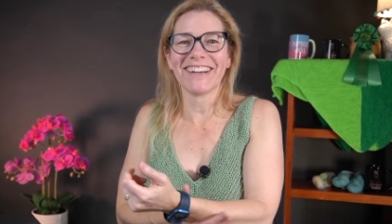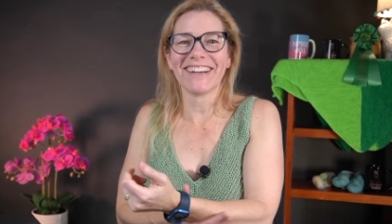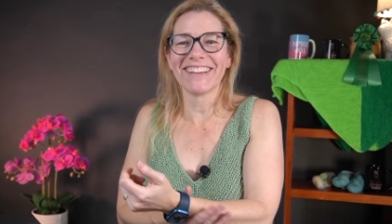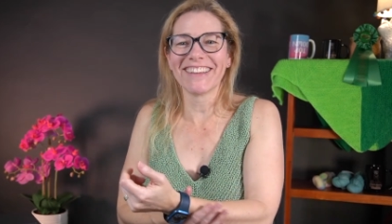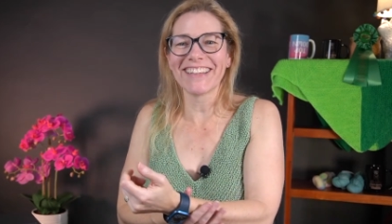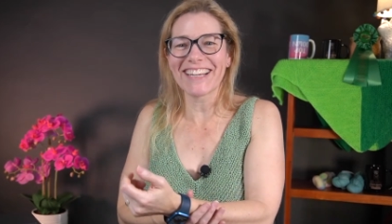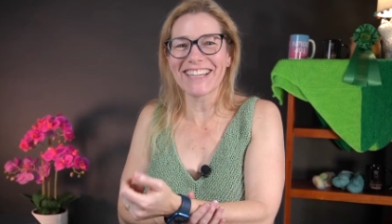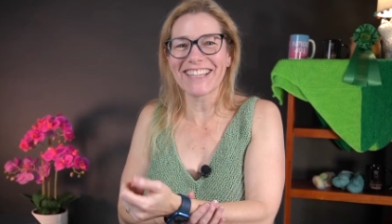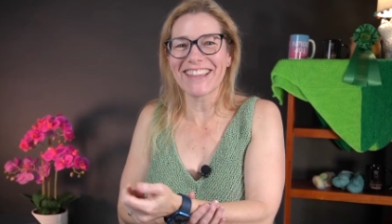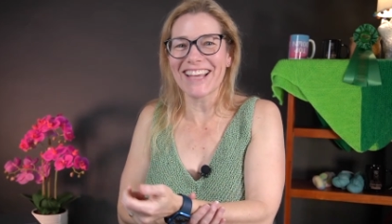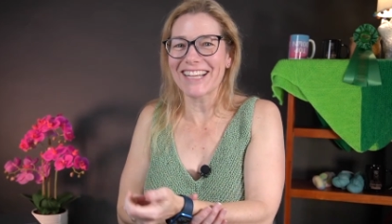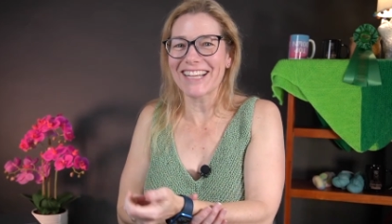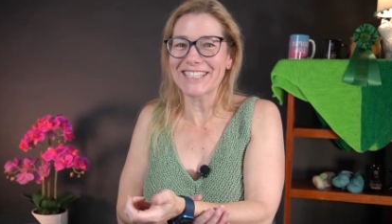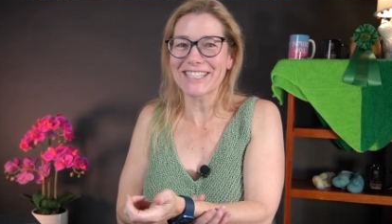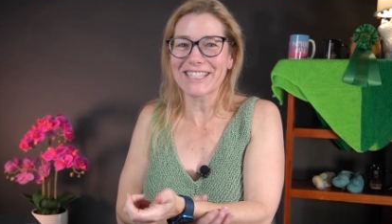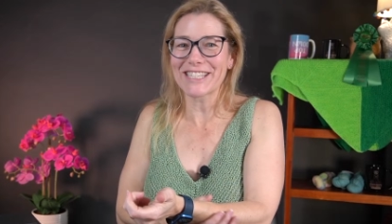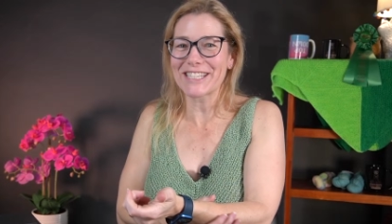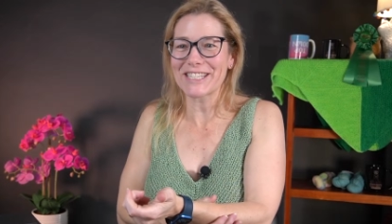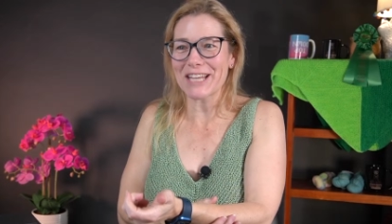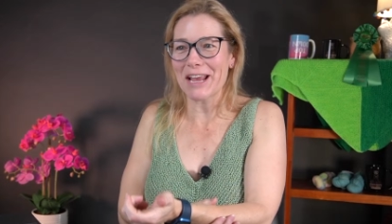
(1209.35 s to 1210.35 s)
Like that's
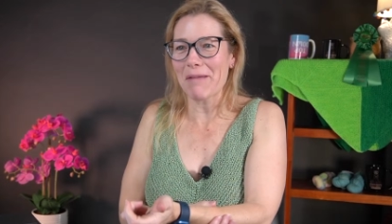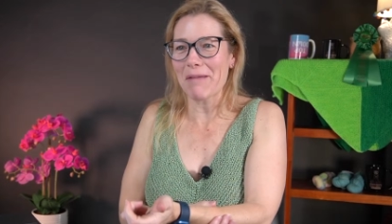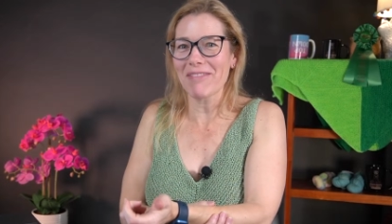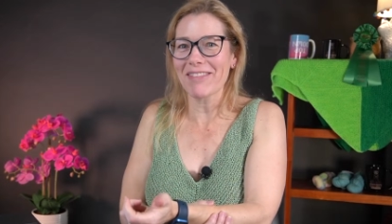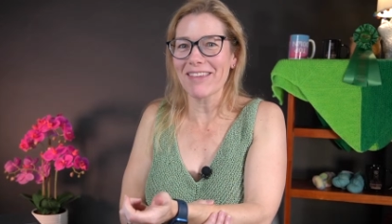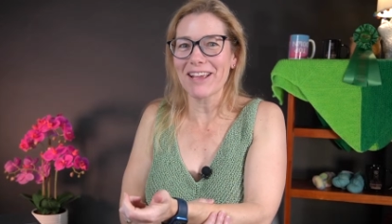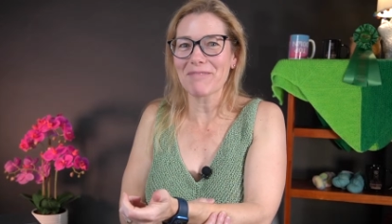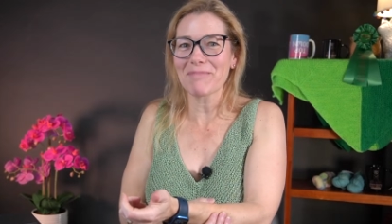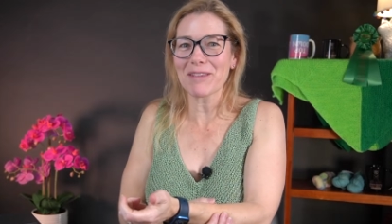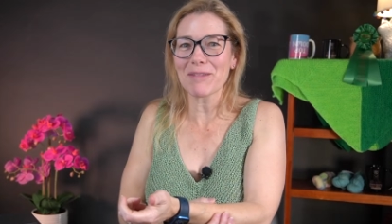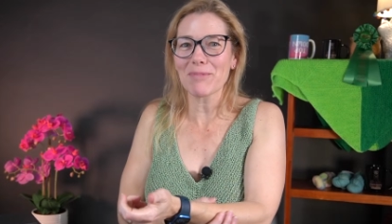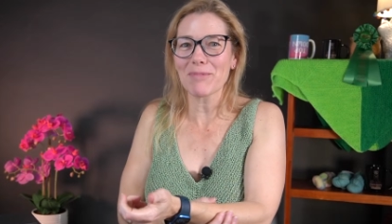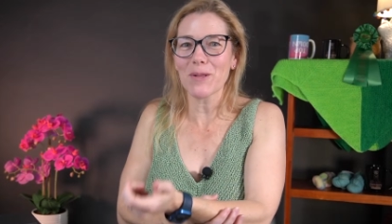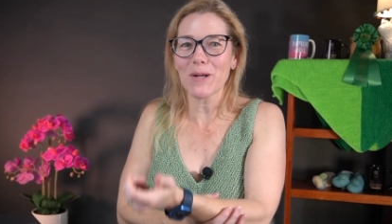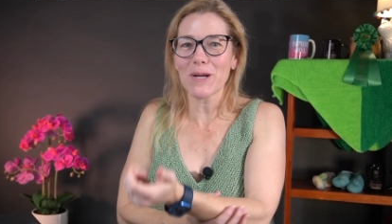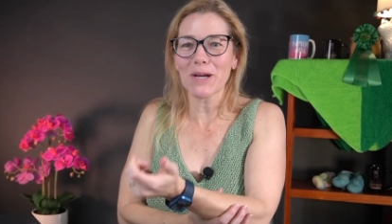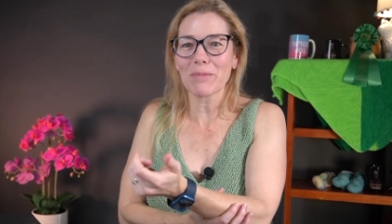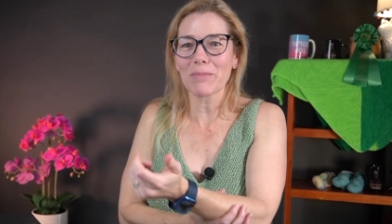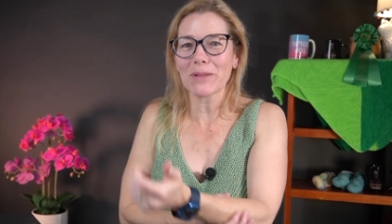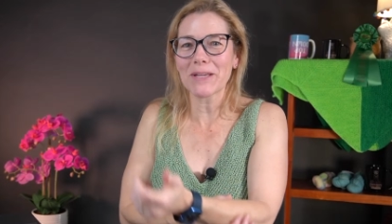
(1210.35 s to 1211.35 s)
the same thing people
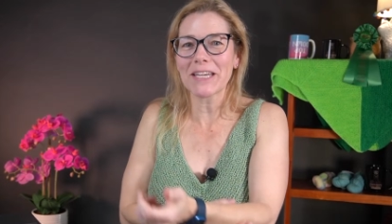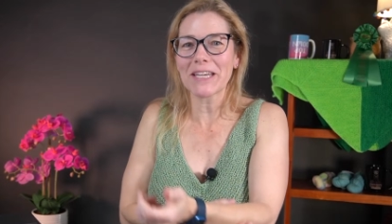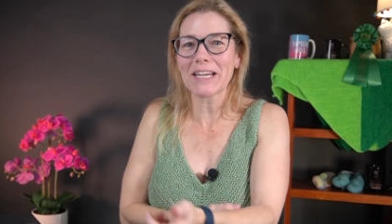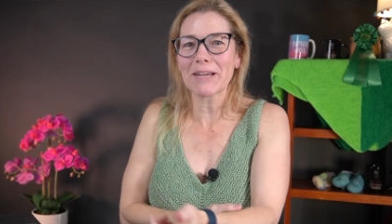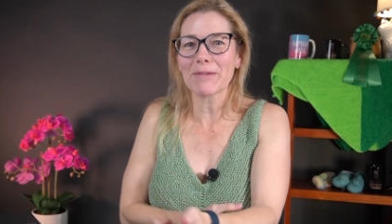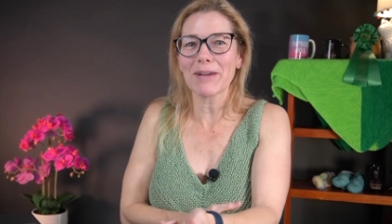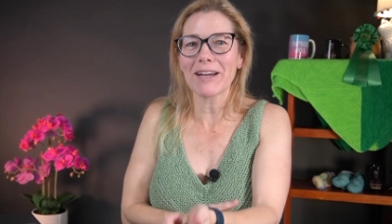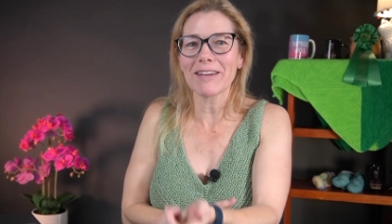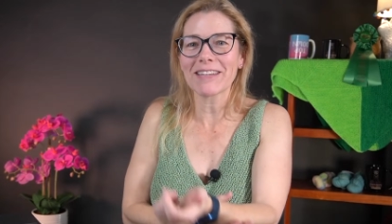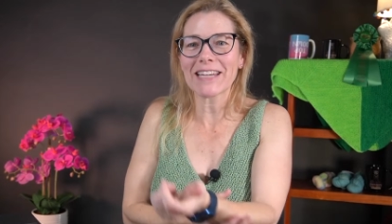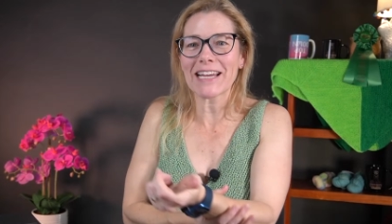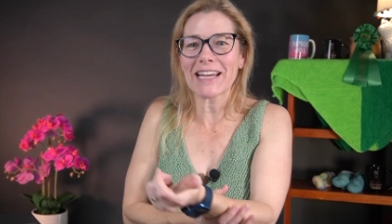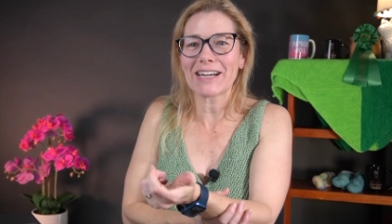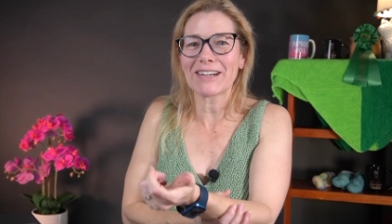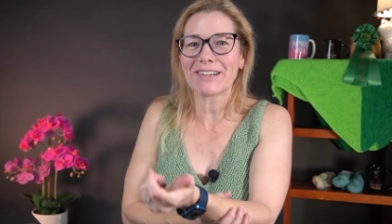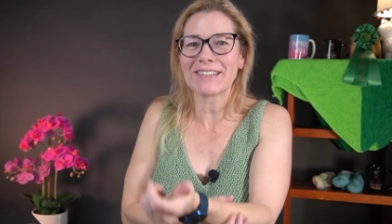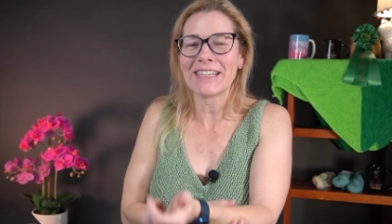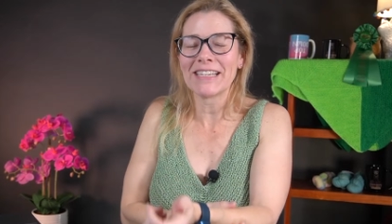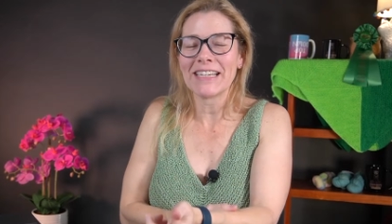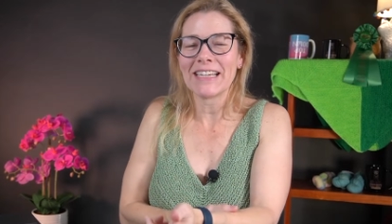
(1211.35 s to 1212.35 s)
are complaining about now.